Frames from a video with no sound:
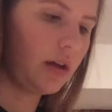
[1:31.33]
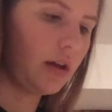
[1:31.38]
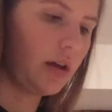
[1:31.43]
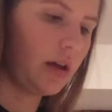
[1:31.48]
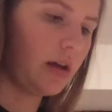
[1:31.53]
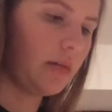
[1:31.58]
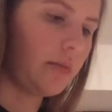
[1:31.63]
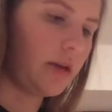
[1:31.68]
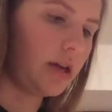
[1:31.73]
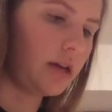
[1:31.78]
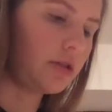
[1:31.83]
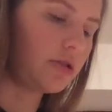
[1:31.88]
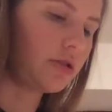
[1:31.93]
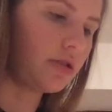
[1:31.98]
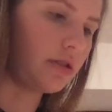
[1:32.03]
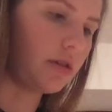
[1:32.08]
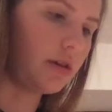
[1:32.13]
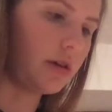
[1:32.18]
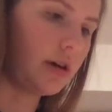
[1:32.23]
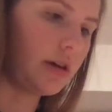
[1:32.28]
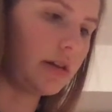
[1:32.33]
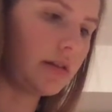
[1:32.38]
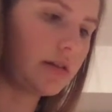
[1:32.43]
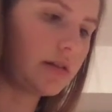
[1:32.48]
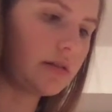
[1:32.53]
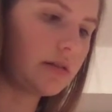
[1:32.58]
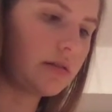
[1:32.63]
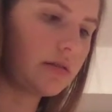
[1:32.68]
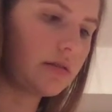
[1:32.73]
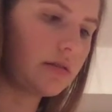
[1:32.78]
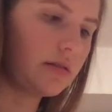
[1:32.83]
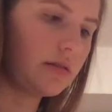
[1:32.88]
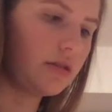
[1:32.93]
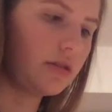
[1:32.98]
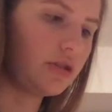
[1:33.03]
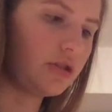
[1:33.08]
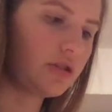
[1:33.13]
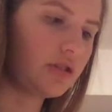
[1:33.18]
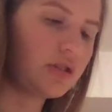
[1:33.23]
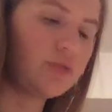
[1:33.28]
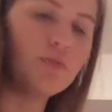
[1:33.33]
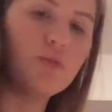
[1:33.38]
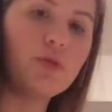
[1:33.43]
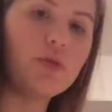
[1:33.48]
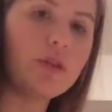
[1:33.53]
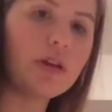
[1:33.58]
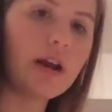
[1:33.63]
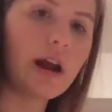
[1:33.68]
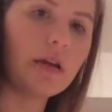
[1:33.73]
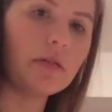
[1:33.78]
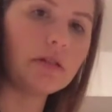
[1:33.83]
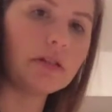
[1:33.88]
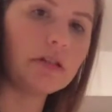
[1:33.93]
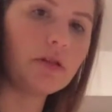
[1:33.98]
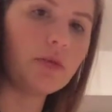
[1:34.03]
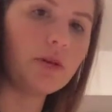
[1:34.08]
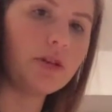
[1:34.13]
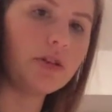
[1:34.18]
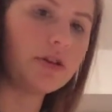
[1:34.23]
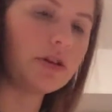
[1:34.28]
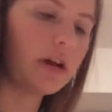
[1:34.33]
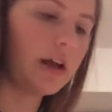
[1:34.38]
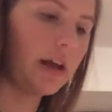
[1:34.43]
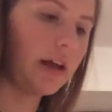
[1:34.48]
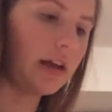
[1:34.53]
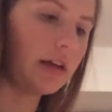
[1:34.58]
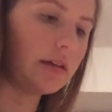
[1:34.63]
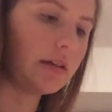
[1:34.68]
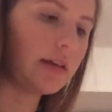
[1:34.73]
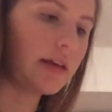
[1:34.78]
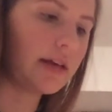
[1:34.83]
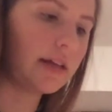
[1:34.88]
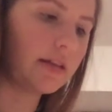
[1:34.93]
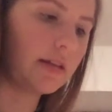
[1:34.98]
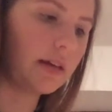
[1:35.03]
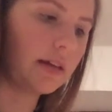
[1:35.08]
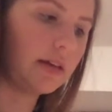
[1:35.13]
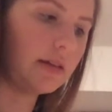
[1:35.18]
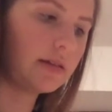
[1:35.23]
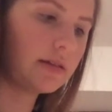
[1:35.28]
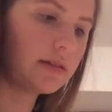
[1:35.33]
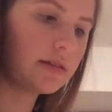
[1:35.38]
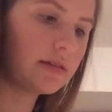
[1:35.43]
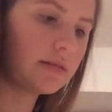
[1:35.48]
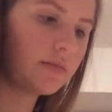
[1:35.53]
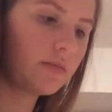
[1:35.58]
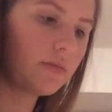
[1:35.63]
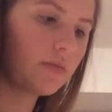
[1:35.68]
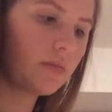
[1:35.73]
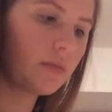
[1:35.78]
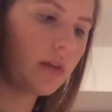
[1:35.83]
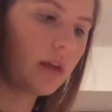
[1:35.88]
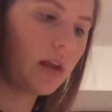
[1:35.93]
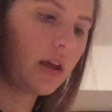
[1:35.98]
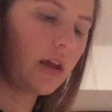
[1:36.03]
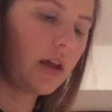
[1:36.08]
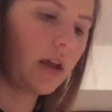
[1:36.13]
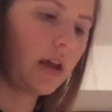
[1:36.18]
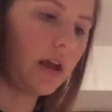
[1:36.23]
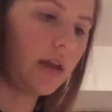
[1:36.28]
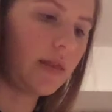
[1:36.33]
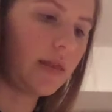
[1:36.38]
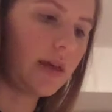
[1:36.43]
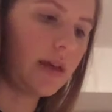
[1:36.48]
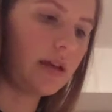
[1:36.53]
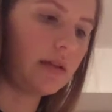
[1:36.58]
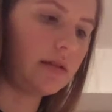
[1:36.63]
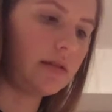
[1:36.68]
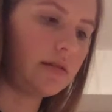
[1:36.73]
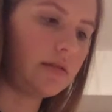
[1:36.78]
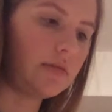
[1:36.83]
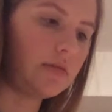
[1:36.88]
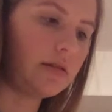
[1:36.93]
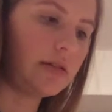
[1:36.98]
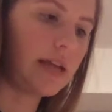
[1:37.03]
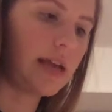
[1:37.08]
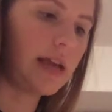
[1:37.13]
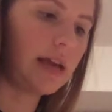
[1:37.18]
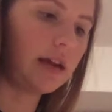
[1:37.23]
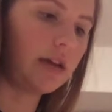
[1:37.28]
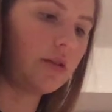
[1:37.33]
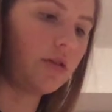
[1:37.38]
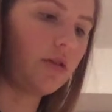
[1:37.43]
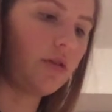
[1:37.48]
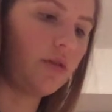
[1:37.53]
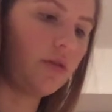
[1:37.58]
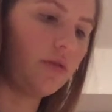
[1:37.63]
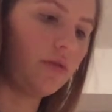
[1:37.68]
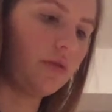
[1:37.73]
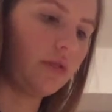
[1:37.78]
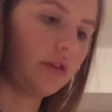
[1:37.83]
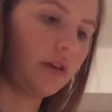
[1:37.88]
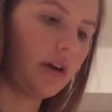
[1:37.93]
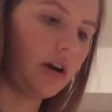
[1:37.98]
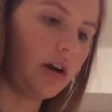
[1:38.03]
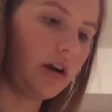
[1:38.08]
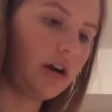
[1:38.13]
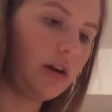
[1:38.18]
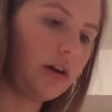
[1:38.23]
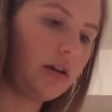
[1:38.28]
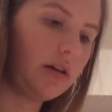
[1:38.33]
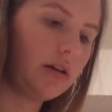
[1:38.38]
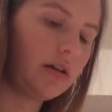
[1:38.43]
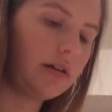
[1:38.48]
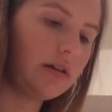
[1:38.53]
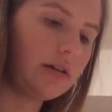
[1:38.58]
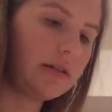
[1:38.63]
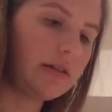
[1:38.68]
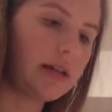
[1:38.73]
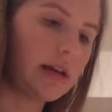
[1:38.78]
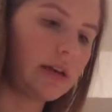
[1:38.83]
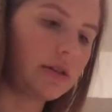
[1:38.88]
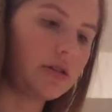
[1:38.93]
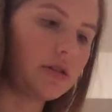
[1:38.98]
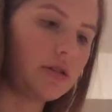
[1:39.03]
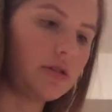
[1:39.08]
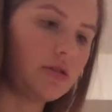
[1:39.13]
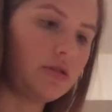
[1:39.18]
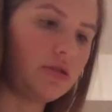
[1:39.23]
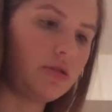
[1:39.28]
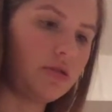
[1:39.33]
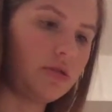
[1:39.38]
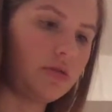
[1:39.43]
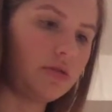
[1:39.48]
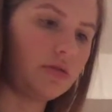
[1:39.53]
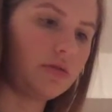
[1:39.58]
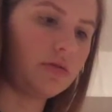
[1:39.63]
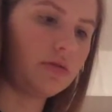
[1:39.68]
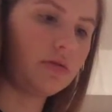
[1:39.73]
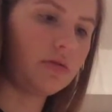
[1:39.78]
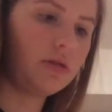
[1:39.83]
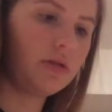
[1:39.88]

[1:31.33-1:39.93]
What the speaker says: and make sure just smooth it out a little with your hand like this, and then take it over section 2